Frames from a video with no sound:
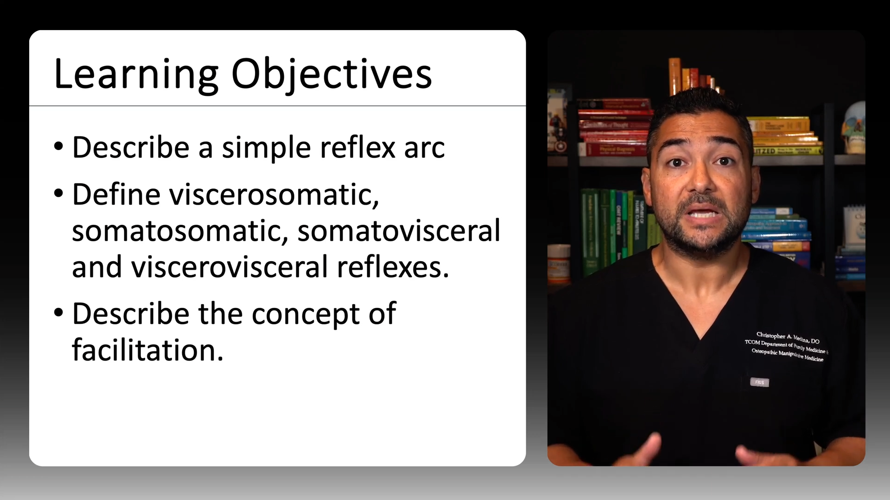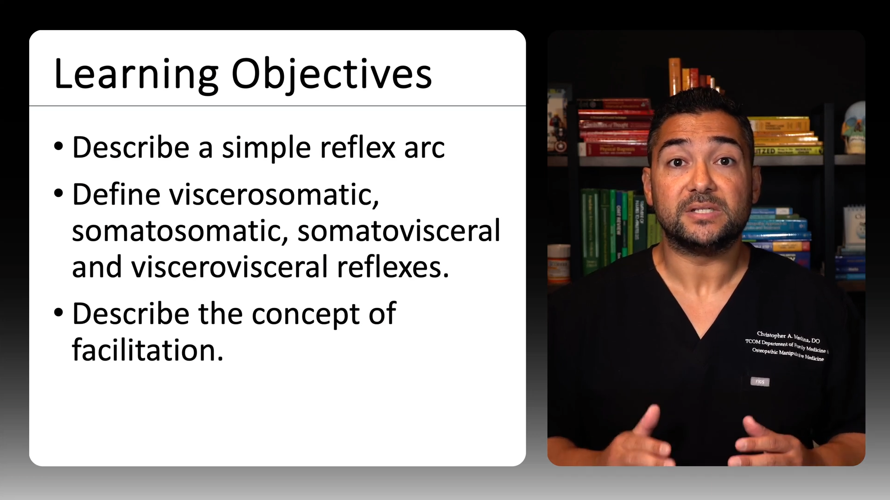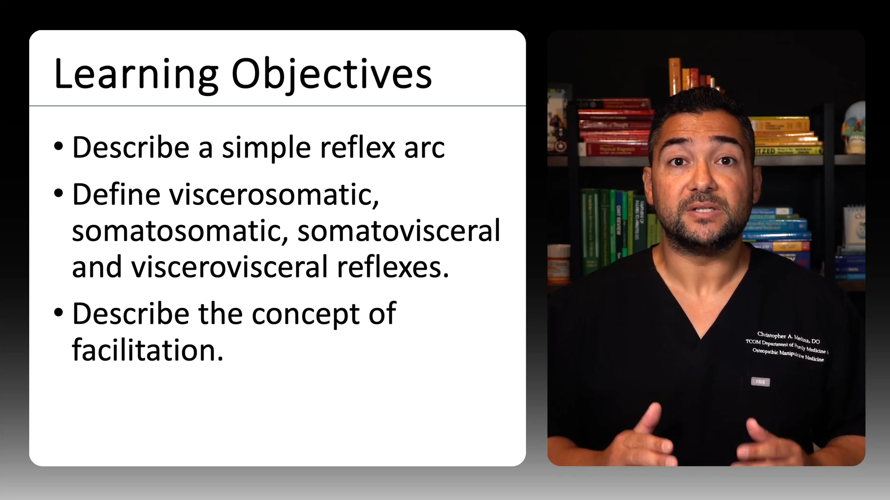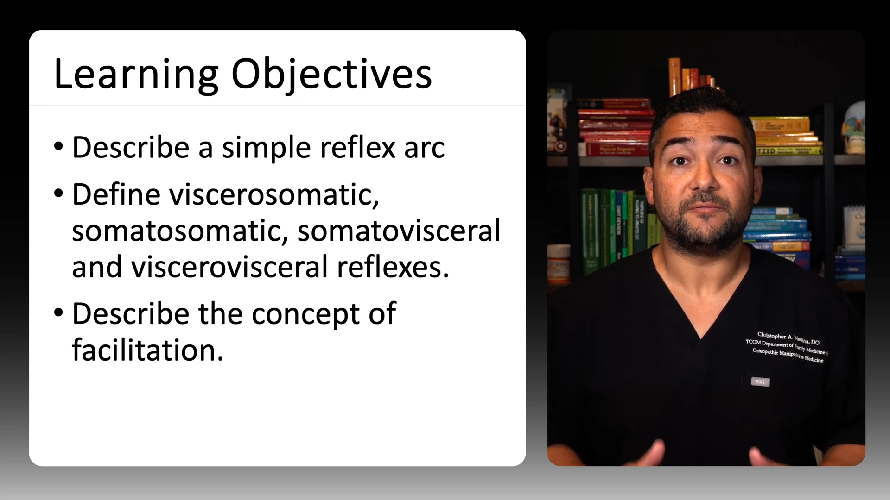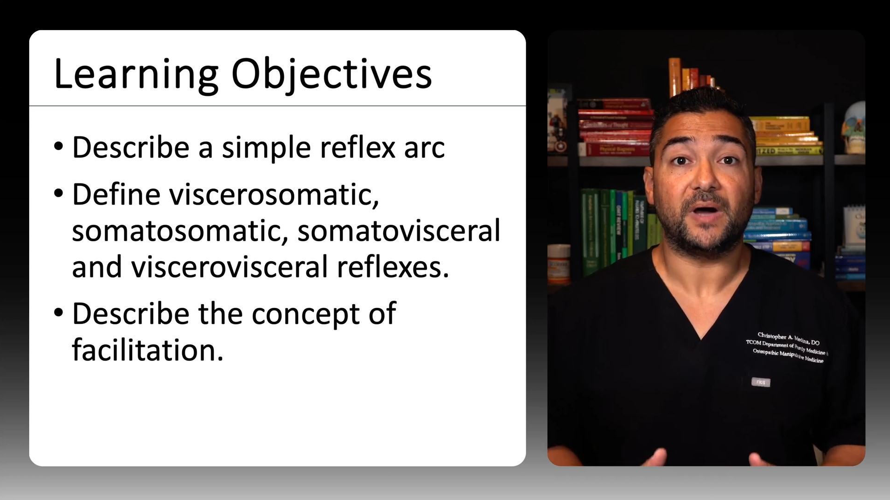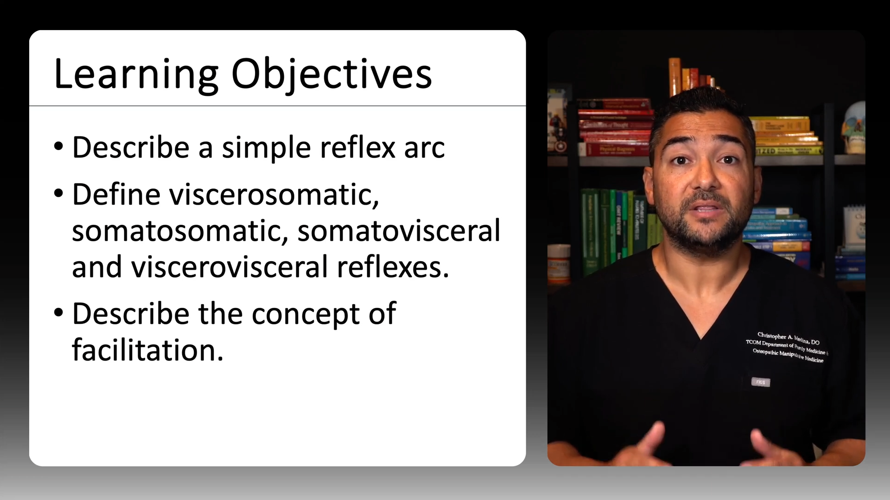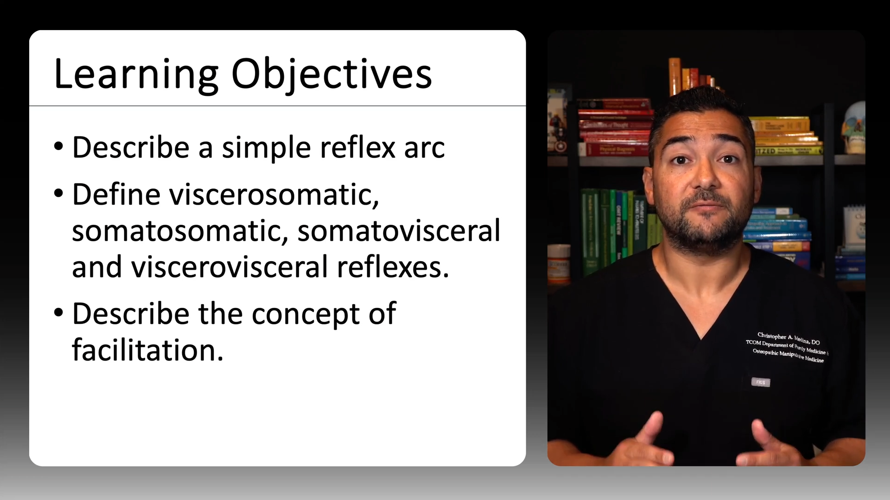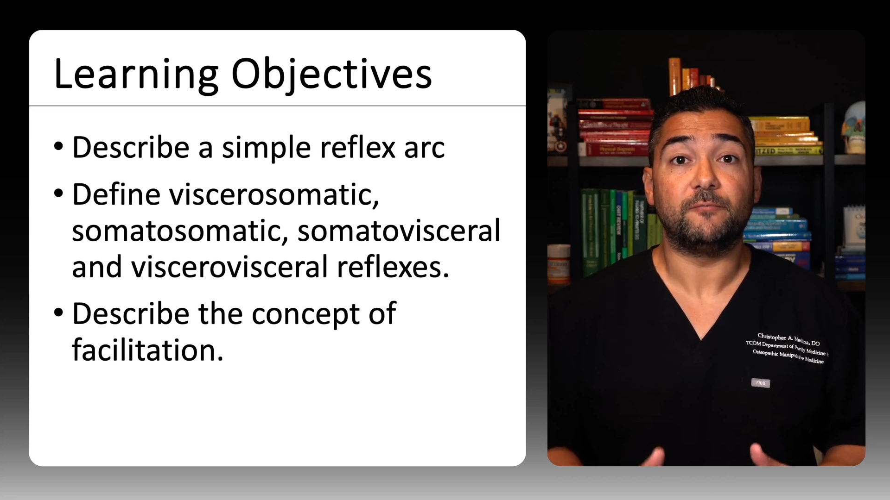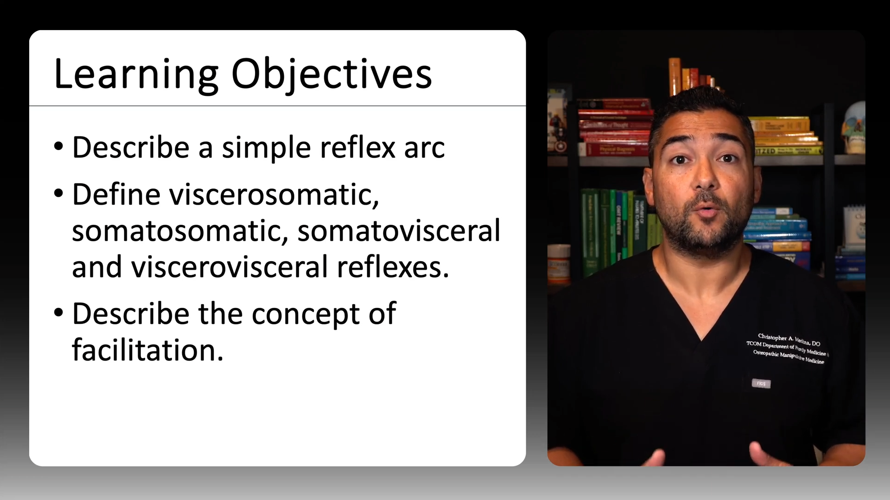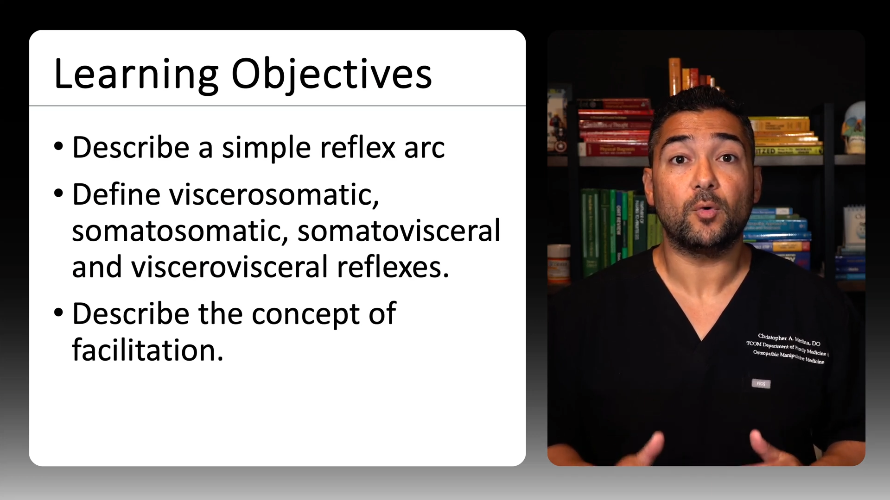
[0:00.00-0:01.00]
Define the
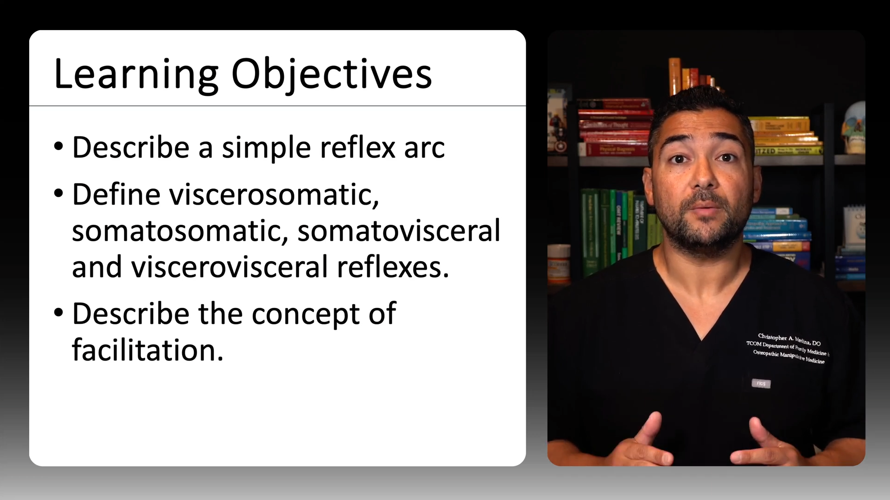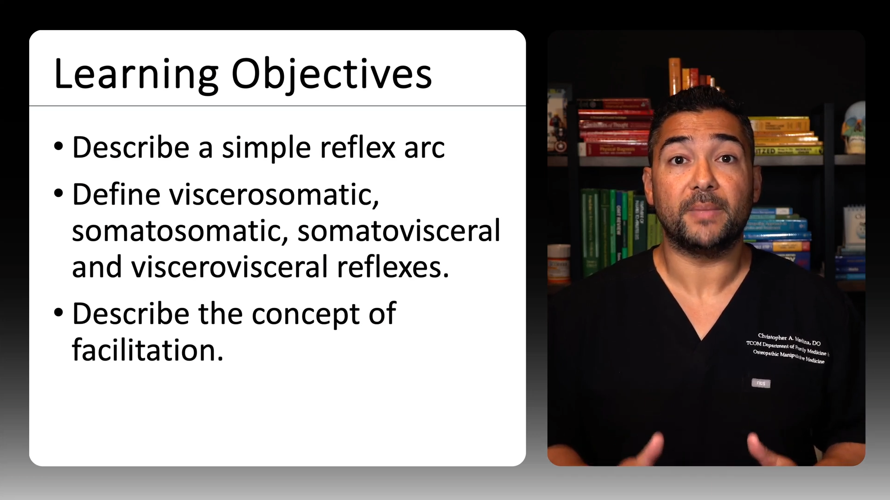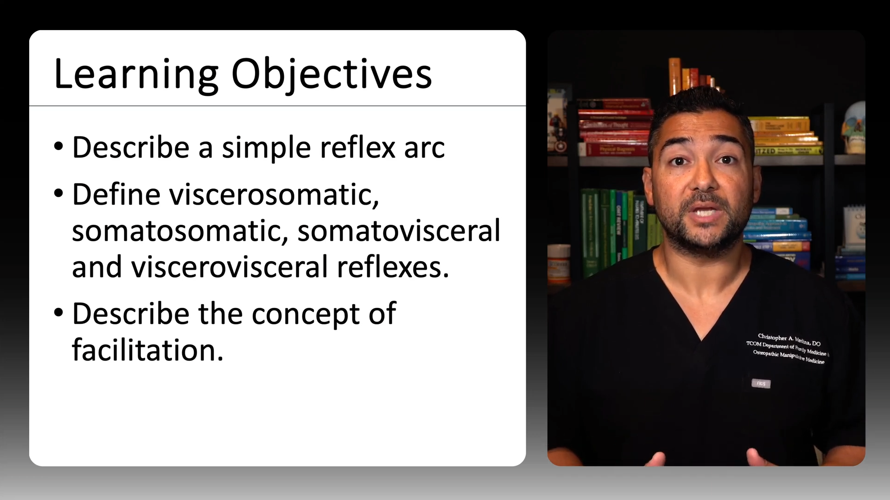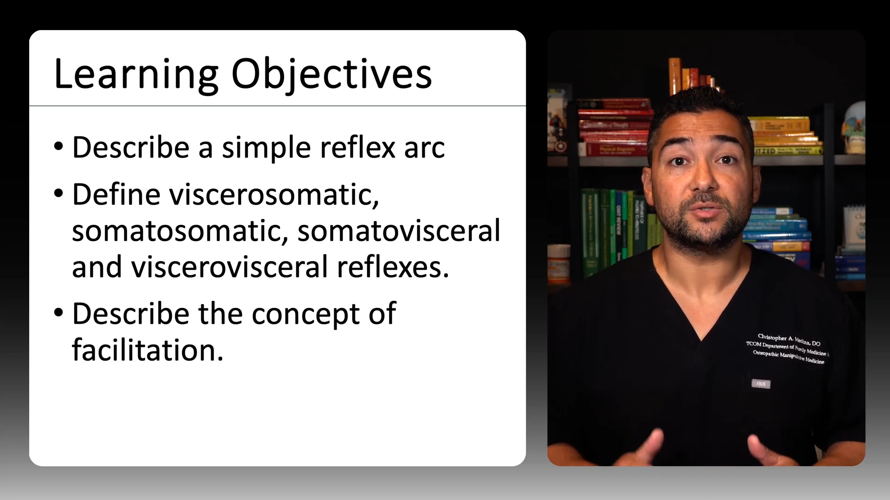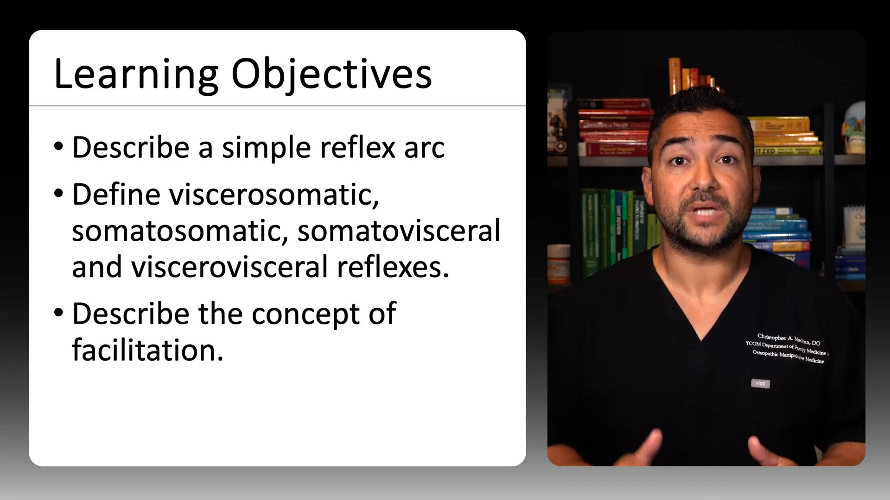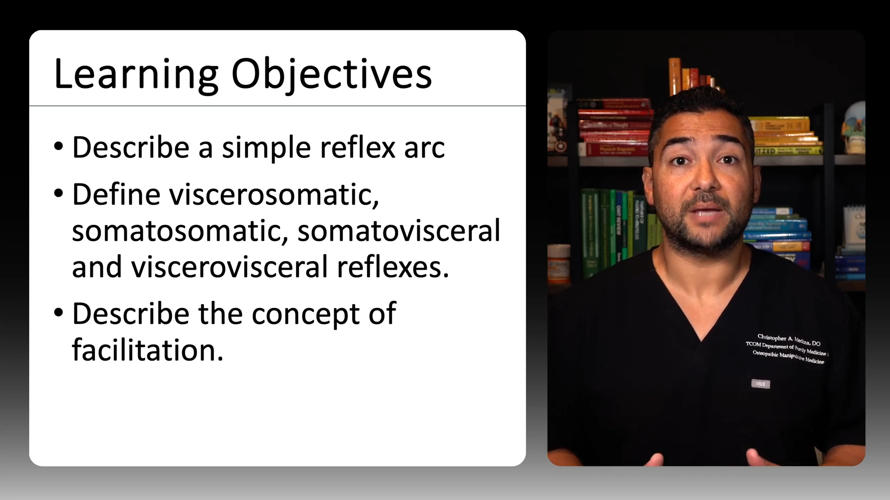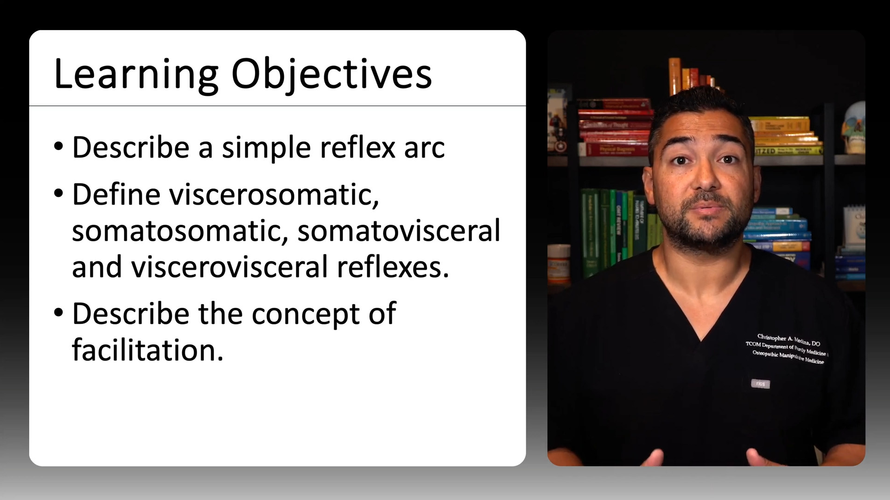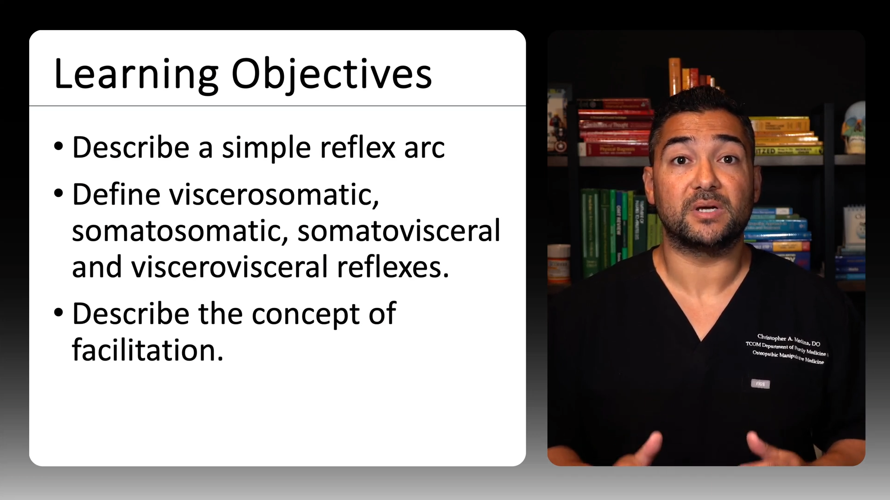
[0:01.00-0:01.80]
four major types